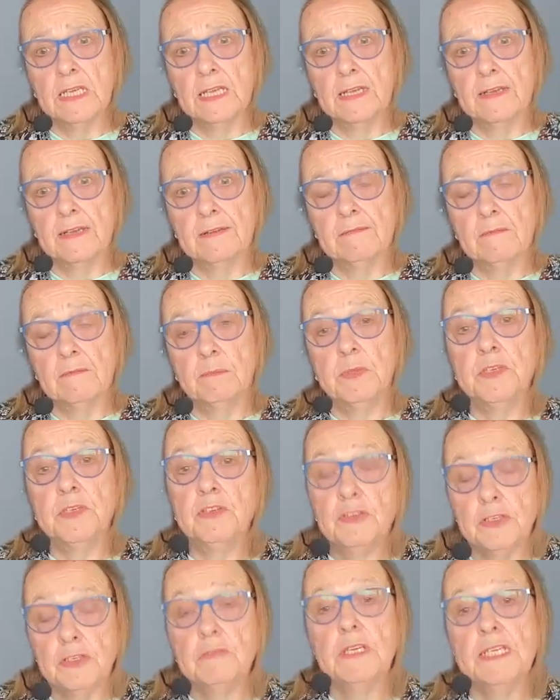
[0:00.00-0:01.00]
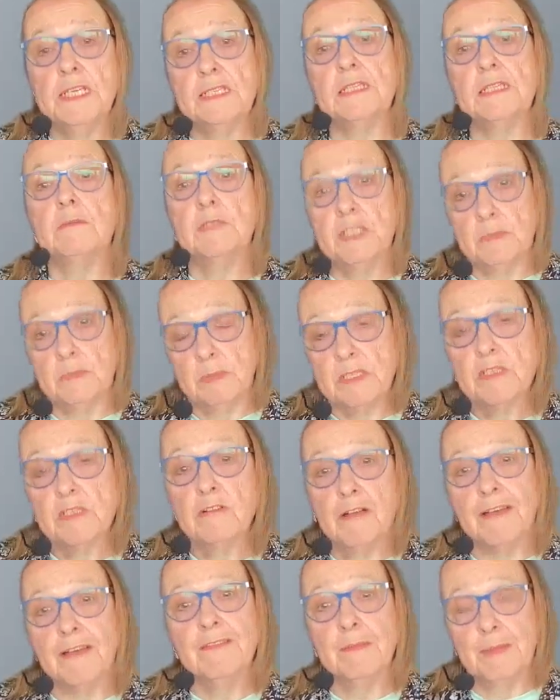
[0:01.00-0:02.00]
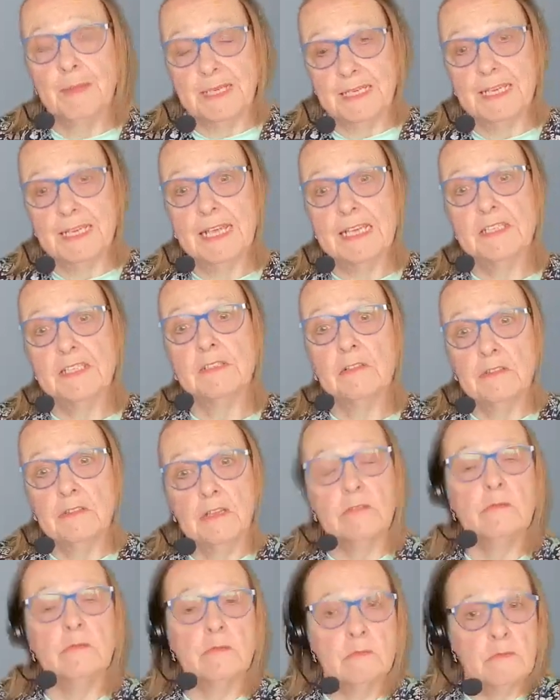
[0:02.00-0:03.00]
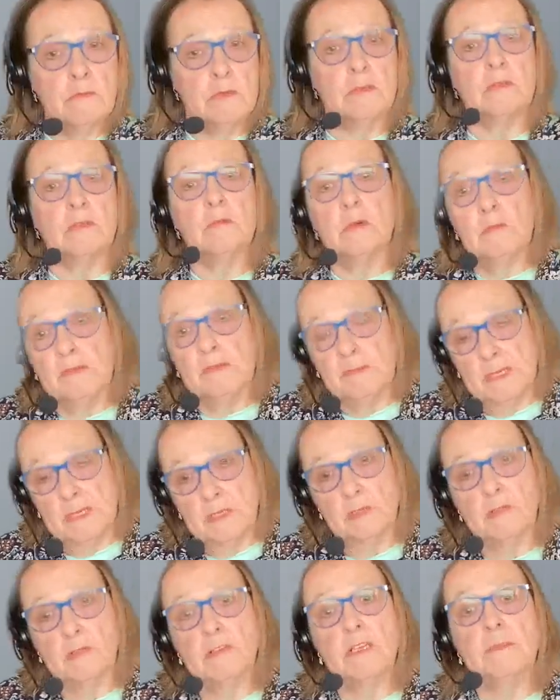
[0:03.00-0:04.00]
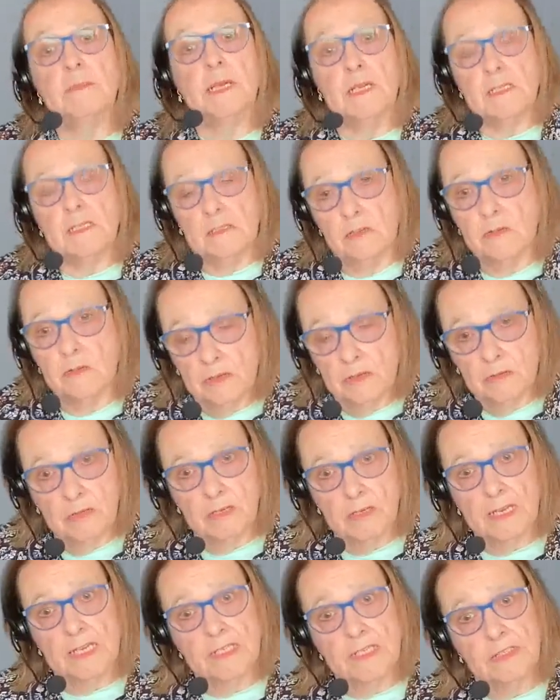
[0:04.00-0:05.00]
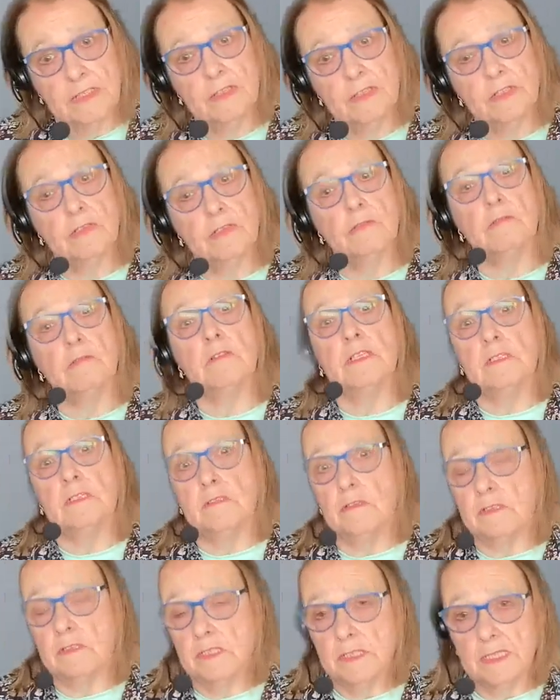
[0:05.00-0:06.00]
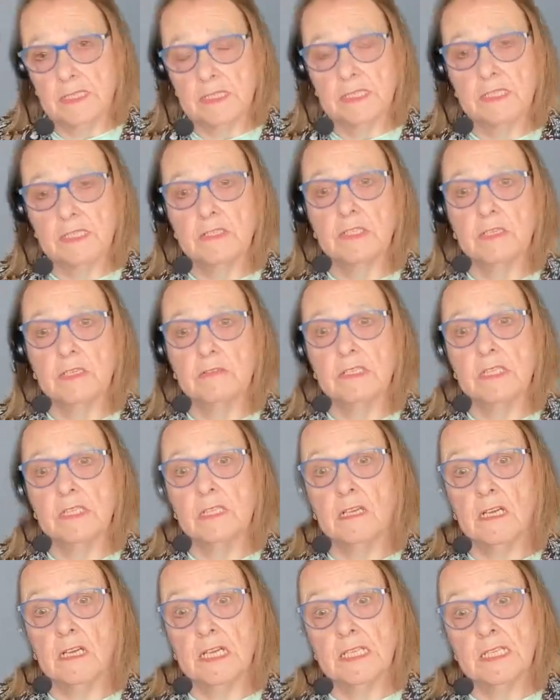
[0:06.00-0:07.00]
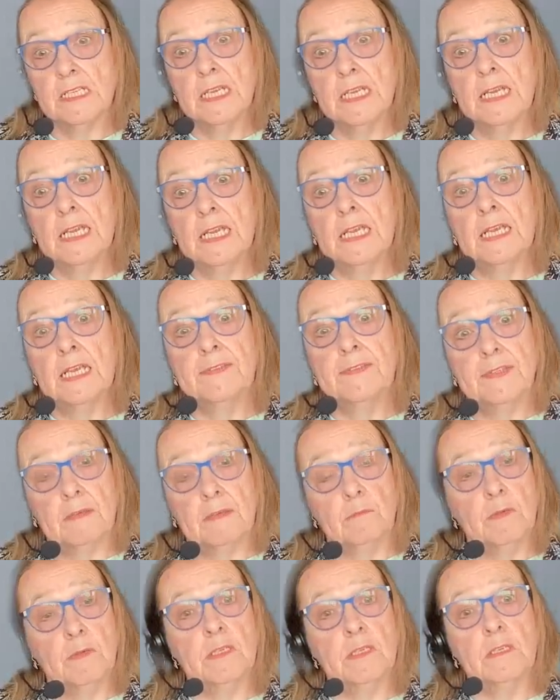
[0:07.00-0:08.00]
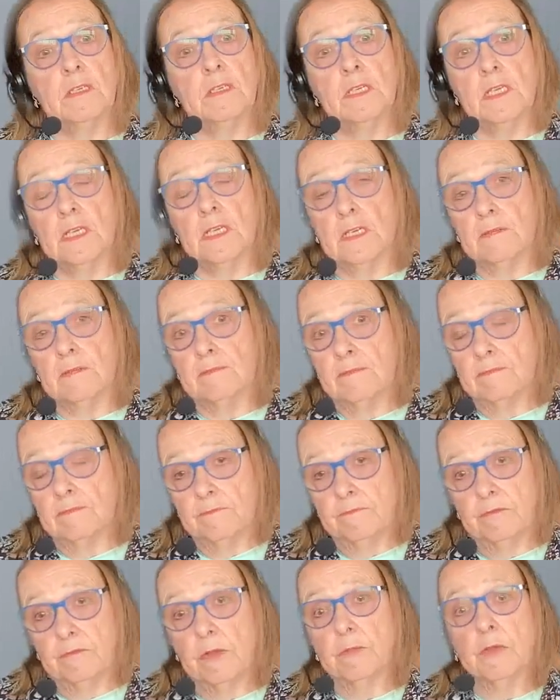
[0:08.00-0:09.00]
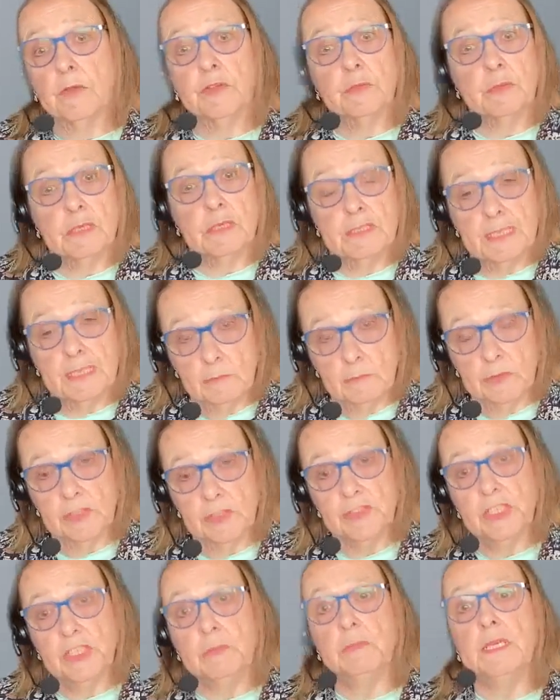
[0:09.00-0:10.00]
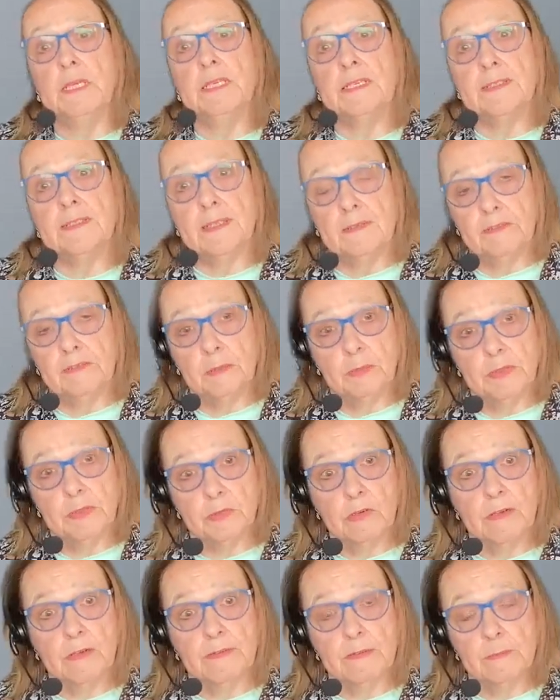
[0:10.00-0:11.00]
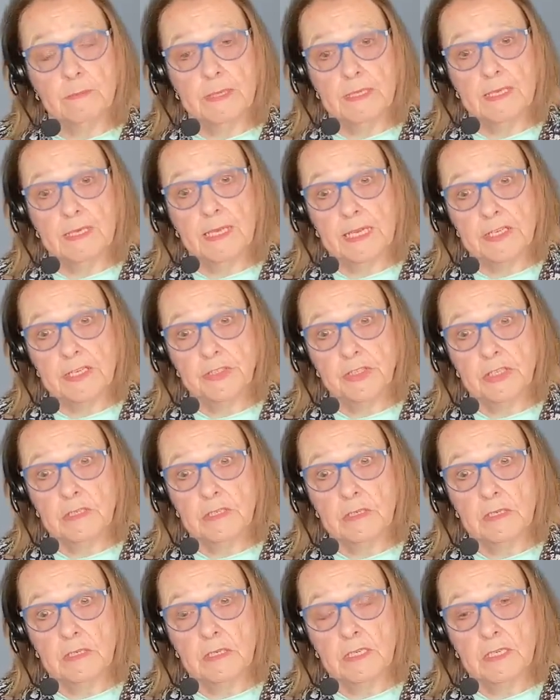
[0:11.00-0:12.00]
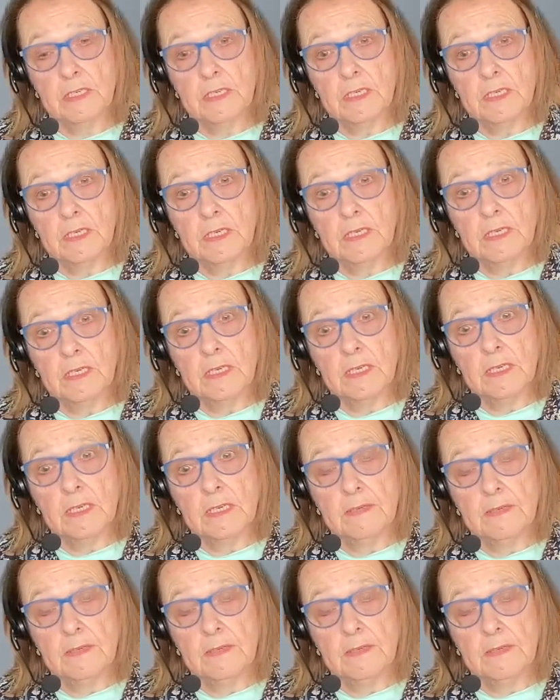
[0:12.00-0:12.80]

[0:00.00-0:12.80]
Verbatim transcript: Um, but you do need someone to prescribe the medication, although, you know, what we've been talking about is not euthanasia at all, it's not assisted suicide. Someone um, from the hospital team or the GP does have to prescribe the medication. Absolutely.